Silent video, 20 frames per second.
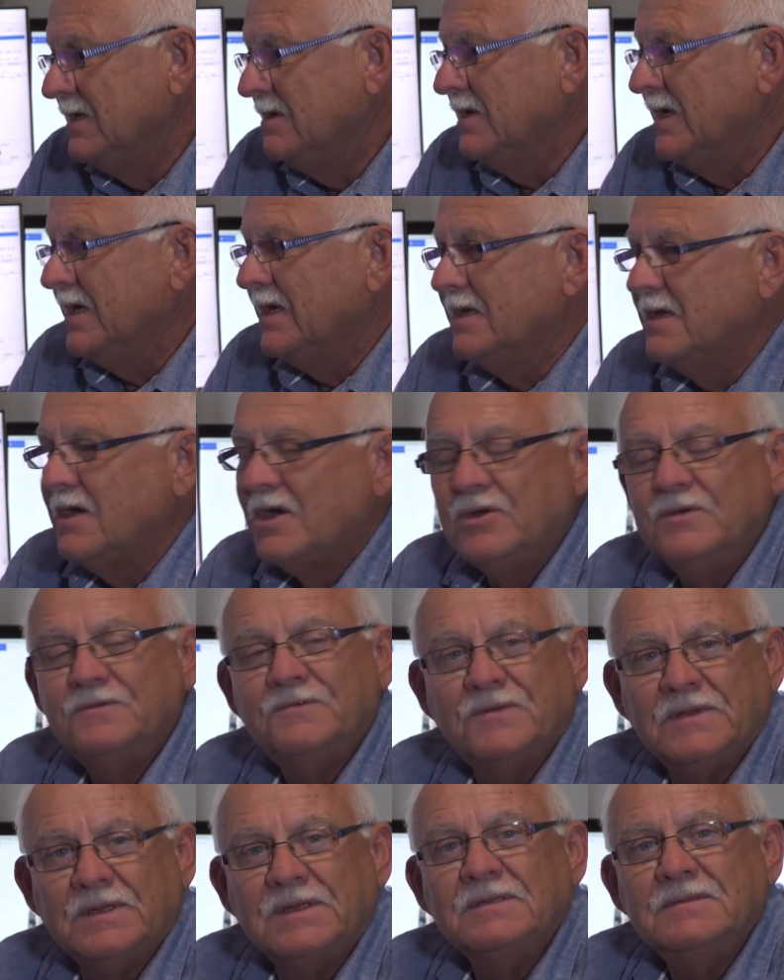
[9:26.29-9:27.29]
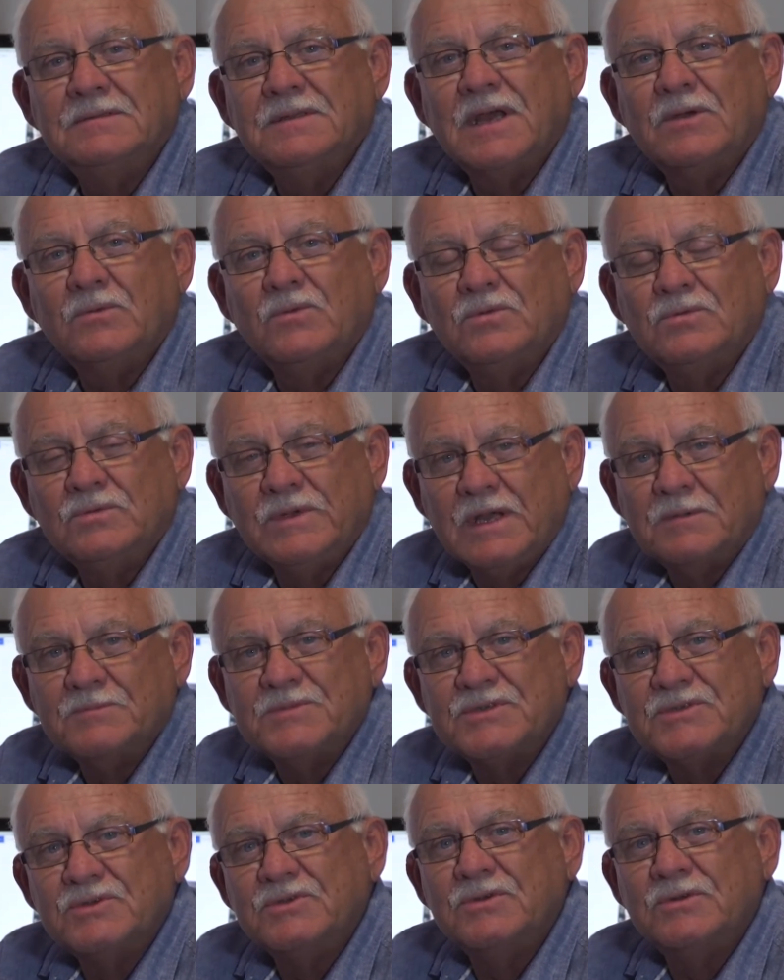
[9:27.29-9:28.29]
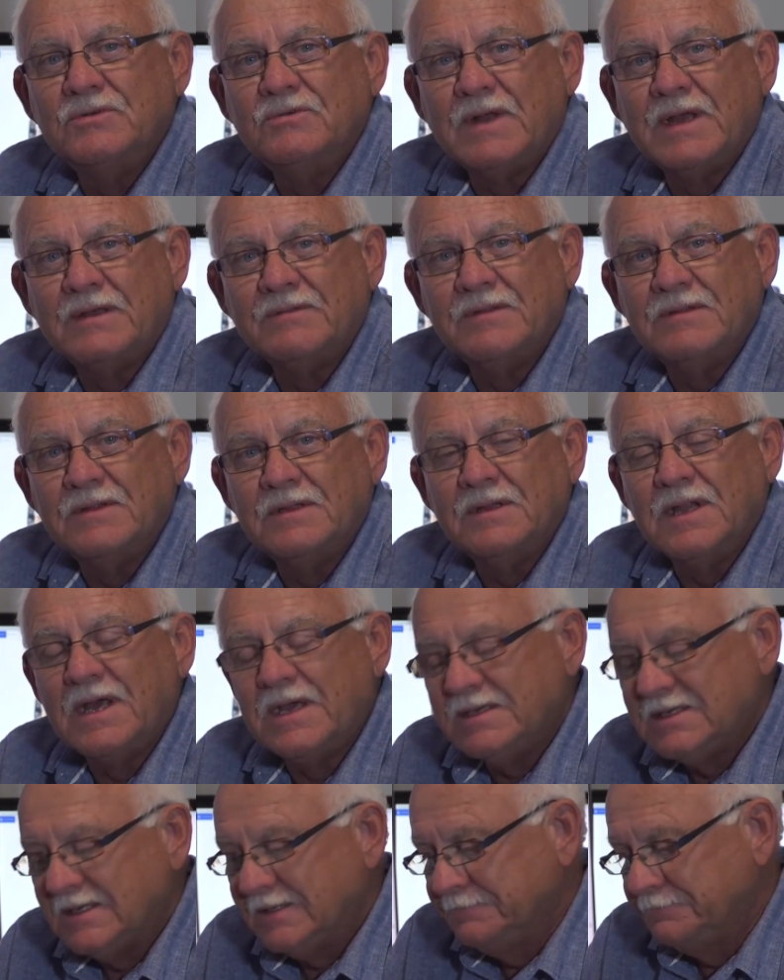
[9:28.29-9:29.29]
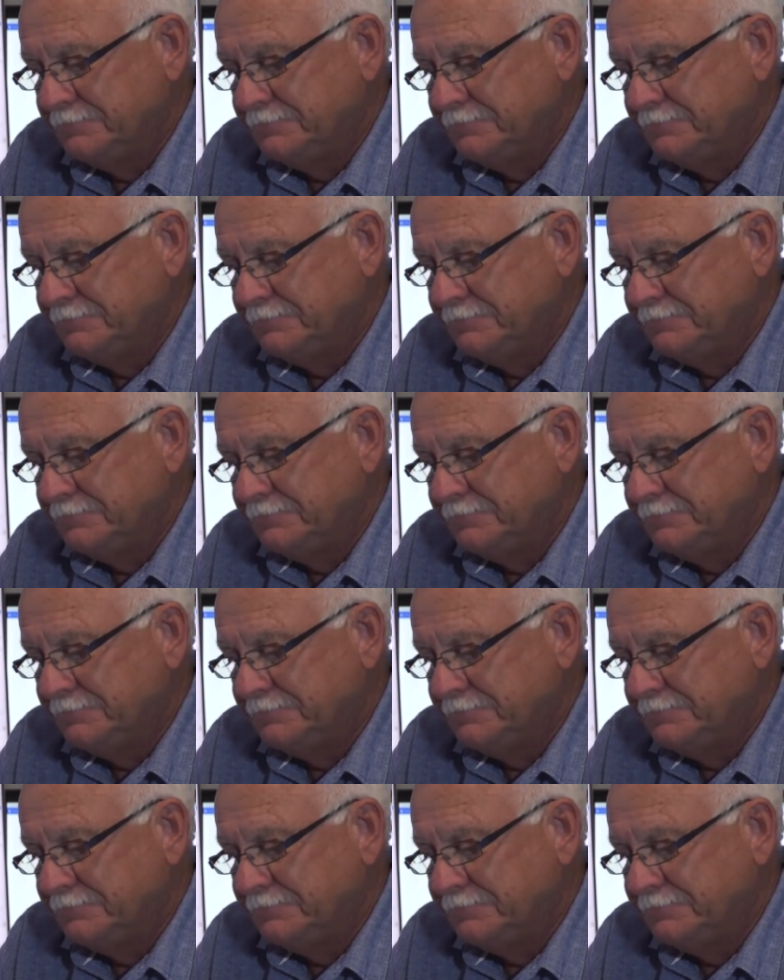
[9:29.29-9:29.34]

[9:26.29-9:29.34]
and hopefully that will come sooner rather than later.